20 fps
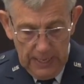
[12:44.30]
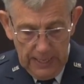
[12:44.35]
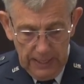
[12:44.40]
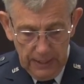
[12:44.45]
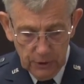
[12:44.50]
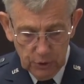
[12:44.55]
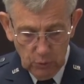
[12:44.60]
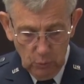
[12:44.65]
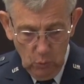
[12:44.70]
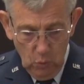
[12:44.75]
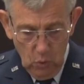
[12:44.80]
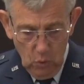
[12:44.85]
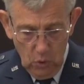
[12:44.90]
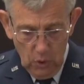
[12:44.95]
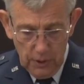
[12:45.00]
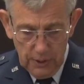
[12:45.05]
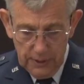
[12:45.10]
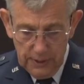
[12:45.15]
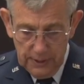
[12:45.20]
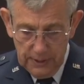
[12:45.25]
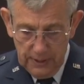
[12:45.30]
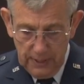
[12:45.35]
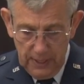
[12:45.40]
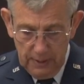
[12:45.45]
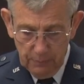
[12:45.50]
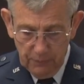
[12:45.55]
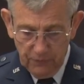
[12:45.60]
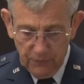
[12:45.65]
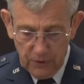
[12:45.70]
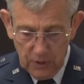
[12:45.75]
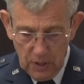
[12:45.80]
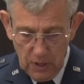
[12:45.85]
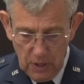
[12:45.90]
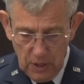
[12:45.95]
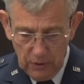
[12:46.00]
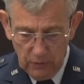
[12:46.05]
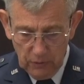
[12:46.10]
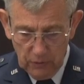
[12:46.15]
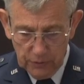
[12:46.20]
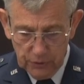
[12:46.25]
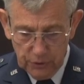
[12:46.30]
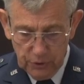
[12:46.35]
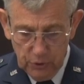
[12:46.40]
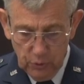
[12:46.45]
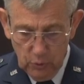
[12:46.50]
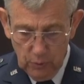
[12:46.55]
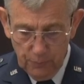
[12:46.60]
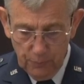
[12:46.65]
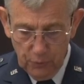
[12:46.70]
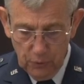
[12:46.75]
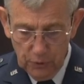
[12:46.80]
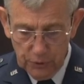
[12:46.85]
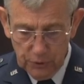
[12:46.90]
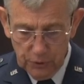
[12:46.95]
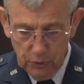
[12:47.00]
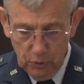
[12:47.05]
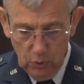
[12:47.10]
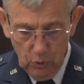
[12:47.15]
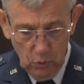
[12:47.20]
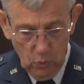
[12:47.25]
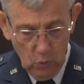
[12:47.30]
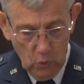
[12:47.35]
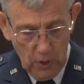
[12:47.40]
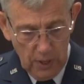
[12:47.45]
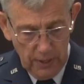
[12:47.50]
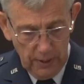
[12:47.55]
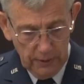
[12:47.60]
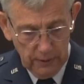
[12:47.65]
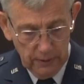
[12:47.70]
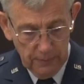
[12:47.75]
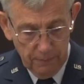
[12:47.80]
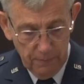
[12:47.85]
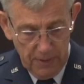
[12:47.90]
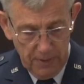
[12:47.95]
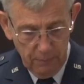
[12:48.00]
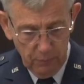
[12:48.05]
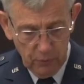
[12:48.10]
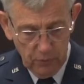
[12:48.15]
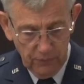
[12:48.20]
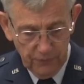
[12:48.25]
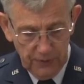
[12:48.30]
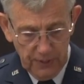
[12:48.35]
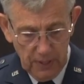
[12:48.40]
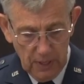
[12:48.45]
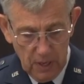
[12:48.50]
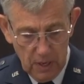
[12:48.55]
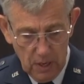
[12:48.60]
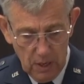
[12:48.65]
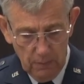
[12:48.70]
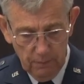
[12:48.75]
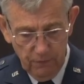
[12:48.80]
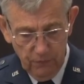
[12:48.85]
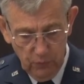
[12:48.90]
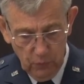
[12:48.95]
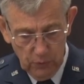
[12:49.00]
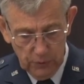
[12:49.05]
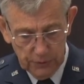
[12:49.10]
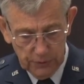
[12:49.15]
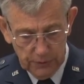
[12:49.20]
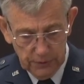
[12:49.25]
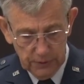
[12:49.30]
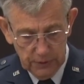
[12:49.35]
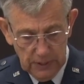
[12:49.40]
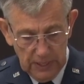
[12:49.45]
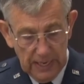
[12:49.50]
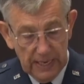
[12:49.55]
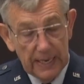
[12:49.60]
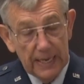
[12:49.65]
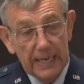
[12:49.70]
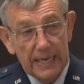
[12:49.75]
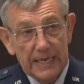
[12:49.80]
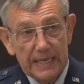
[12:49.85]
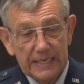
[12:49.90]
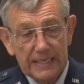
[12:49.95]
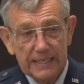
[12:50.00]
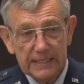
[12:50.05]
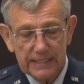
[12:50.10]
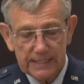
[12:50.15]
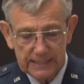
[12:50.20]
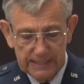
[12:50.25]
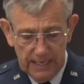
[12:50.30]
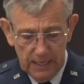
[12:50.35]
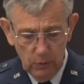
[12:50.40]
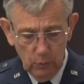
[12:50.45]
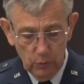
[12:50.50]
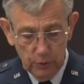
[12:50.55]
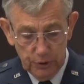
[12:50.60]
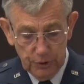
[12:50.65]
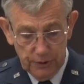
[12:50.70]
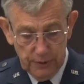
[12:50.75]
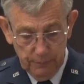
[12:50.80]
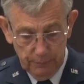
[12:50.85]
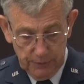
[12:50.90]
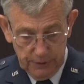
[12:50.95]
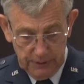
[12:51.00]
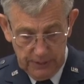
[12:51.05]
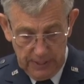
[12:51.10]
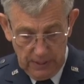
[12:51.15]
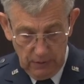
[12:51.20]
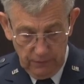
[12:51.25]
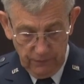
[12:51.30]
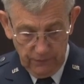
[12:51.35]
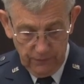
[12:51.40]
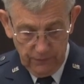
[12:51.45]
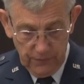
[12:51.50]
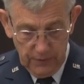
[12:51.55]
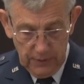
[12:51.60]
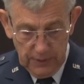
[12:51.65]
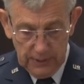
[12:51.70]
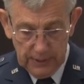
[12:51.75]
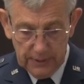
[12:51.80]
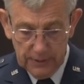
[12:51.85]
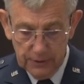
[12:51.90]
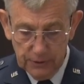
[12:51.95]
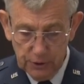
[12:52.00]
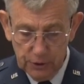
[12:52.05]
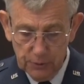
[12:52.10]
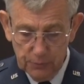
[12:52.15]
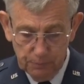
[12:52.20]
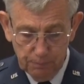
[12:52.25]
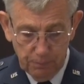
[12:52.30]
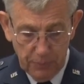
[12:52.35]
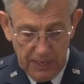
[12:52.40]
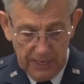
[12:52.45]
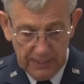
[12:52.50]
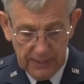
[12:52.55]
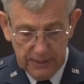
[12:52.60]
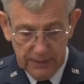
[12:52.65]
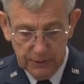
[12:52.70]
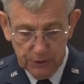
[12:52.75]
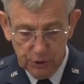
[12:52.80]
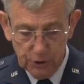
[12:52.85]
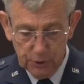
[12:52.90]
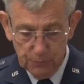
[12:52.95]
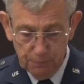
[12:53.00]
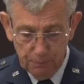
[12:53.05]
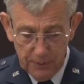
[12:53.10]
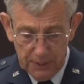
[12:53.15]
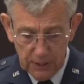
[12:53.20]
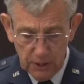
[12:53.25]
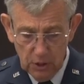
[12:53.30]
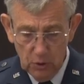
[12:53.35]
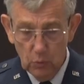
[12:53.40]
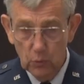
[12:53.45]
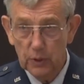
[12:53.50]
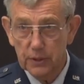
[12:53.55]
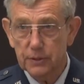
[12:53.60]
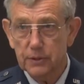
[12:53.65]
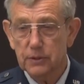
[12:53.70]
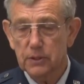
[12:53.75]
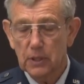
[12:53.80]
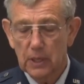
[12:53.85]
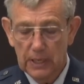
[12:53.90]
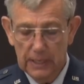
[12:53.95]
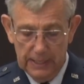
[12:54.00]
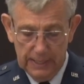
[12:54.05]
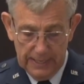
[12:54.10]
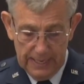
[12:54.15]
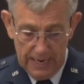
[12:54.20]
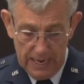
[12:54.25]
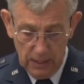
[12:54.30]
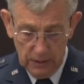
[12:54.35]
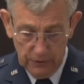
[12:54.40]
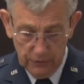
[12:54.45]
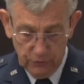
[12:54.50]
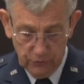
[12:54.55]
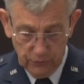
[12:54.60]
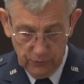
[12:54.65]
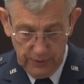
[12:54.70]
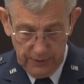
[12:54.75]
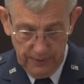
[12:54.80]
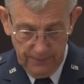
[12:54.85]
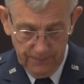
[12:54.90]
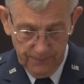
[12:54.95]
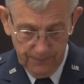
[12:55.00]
is awarded in the name of Congress to a person who, while a member of the armed forces, distinguished himself cons by conspicuous gallantry